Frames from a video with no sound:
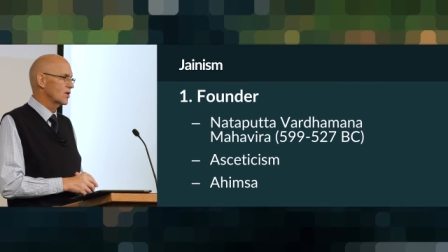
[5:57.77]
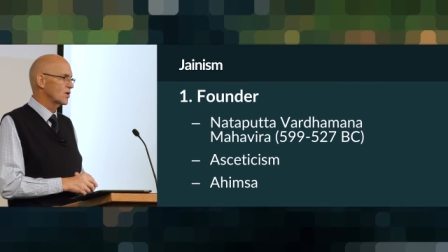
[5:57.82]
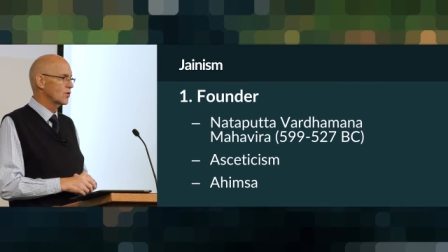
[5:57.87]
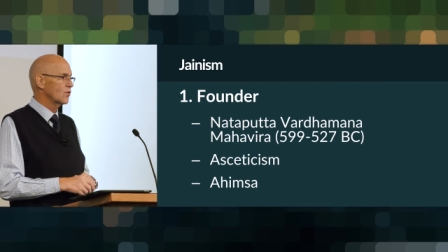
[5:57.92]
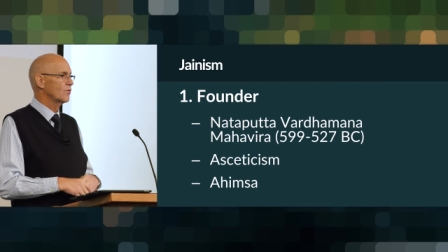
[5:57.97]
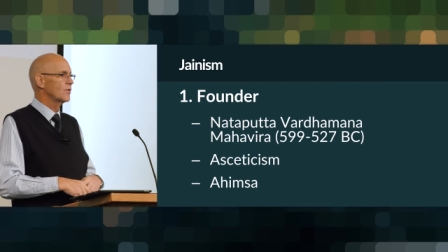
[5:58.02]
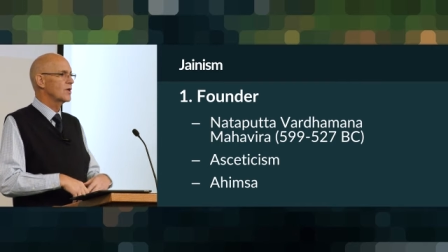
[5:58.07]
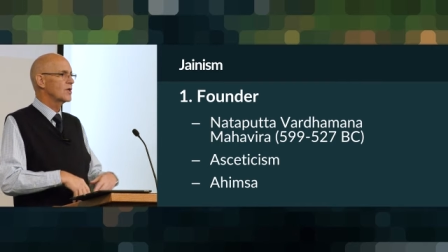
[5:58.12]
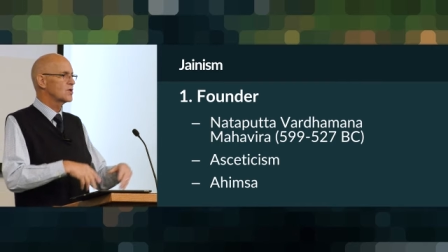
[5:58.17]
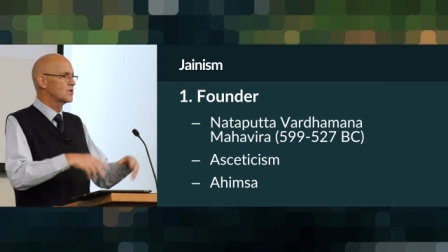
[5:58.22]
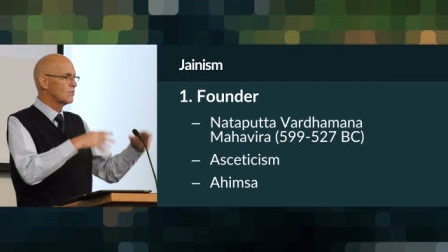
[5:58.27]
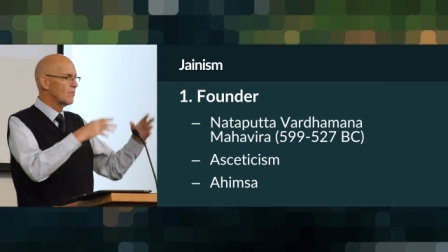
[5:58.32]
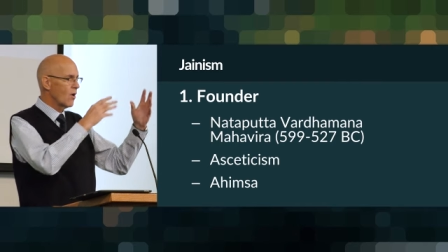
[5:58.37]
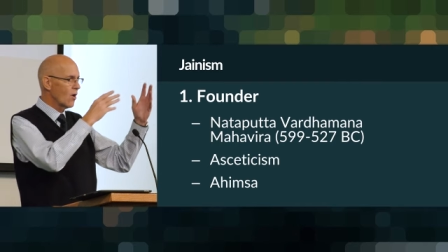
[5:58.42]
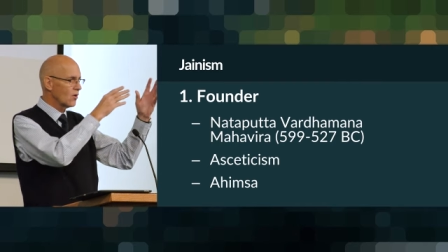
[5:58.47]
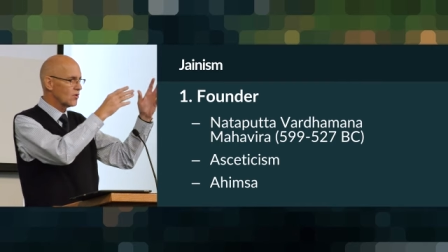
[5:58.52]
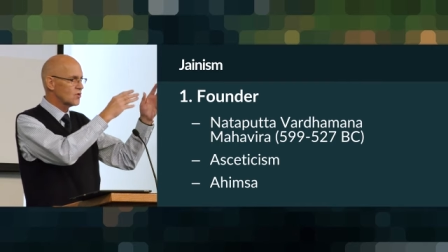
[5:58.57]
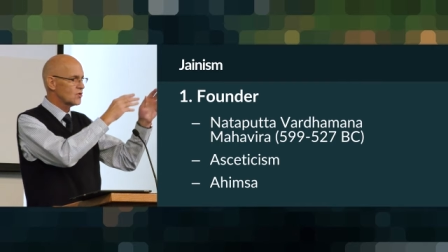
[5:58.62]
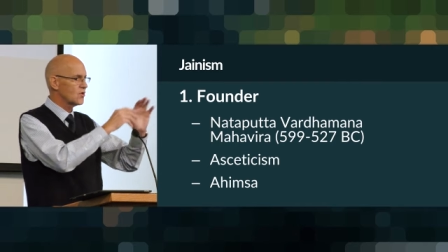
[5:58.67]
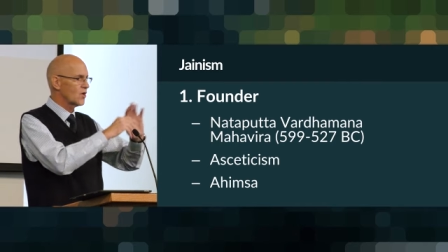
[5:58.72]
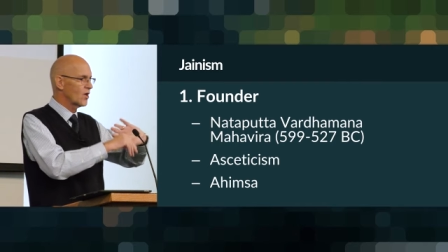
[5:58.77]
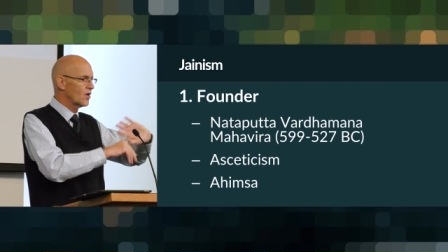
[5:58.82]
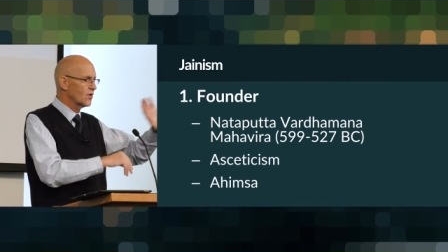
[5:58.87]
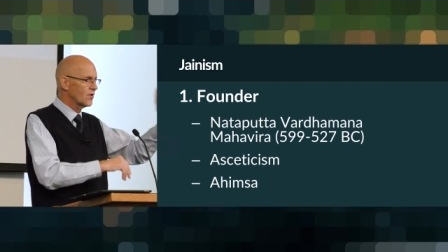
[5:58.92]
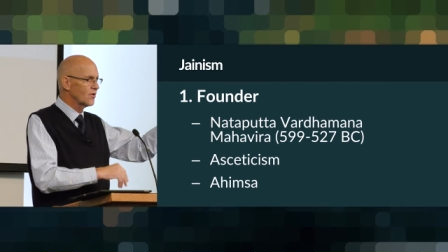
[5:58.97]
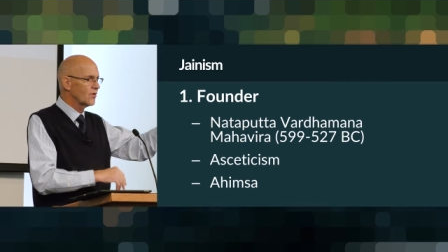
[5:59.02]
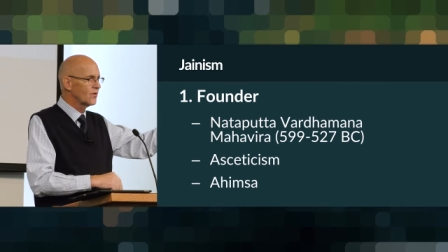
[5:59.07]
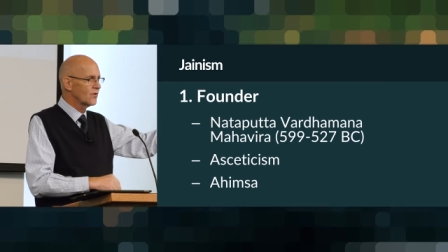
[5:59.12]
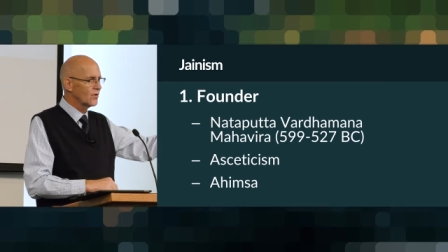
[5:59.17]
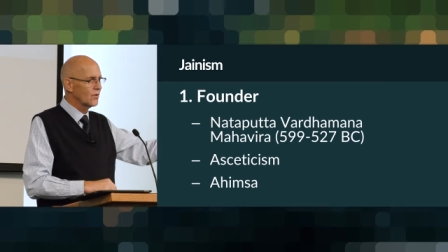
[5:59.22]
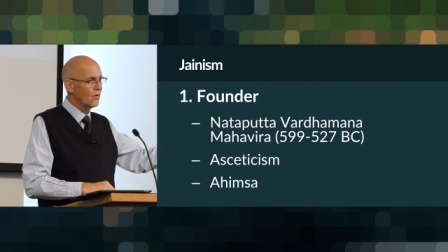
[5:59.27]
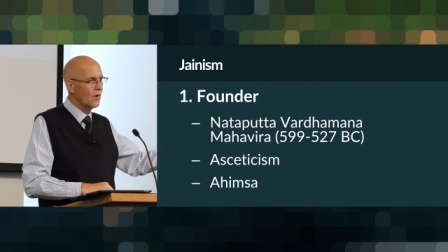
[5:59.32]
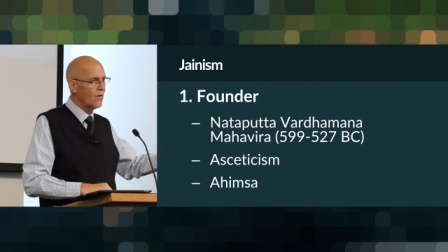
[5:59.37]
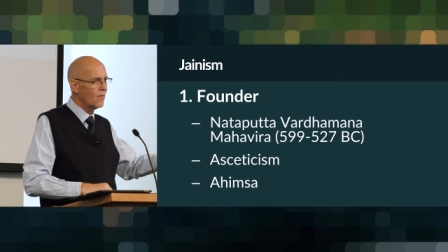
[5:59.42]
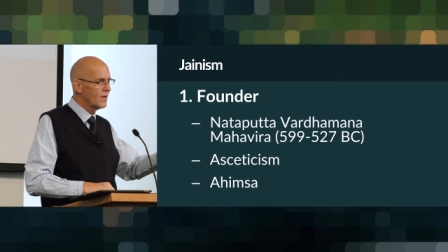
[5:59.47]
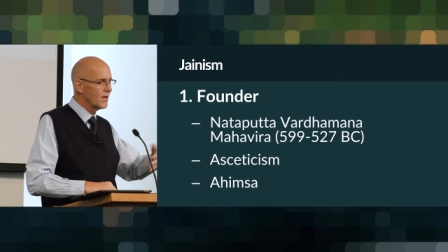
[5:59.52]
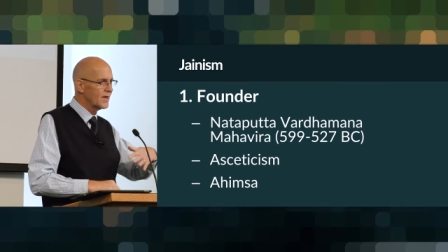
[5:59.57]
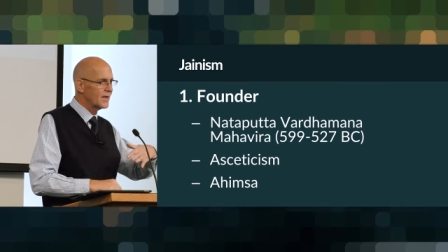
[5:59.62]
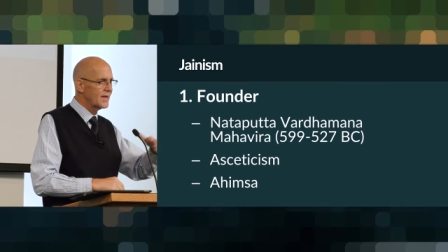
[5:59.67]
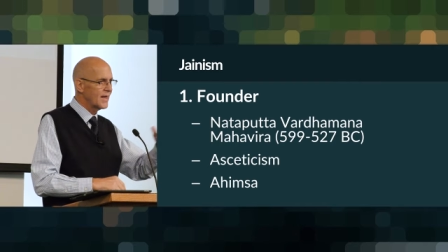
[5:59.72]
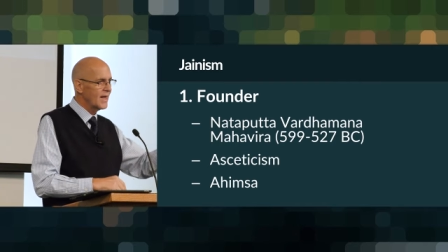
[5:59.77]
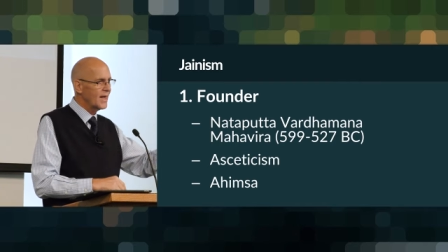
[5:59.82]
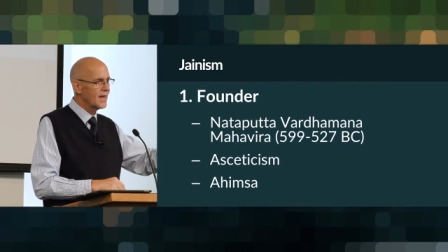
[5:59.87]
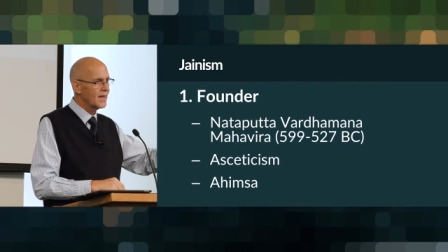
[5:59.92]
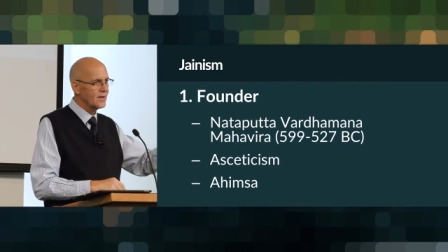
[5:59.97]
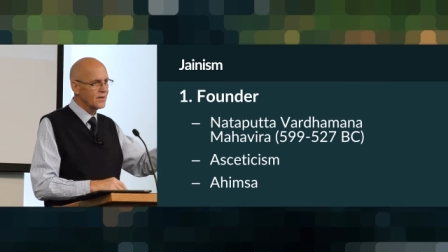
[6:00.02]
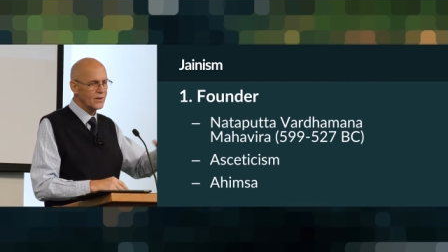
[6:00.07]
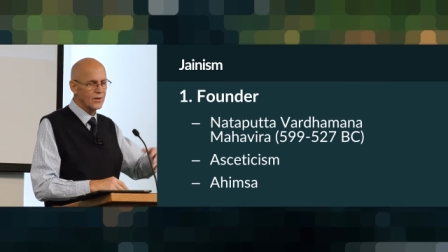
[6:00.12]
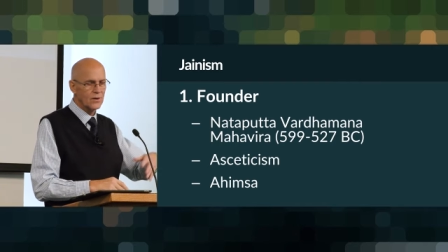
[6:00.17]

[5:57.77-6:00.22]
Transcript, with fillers: You reach moksha, you're, you're already dead.